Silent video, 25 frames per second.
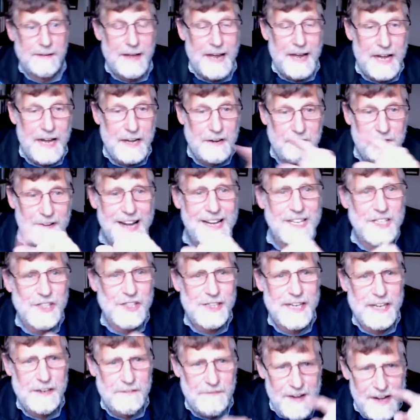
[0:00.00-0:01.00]
And
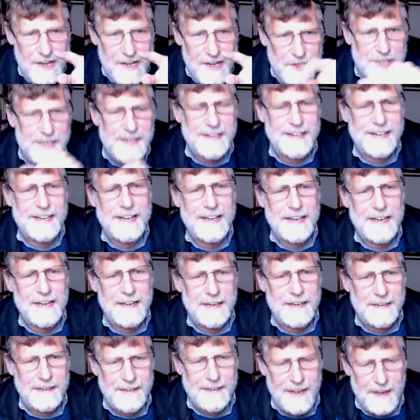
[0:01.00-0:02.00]
eventually the
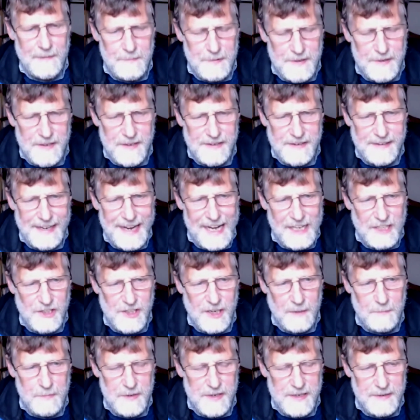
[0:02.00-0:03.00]
carpenters catch
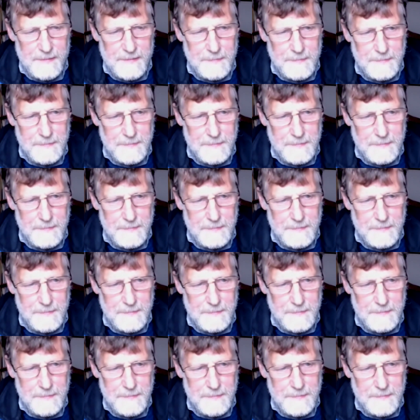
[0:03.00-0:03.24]
up with him.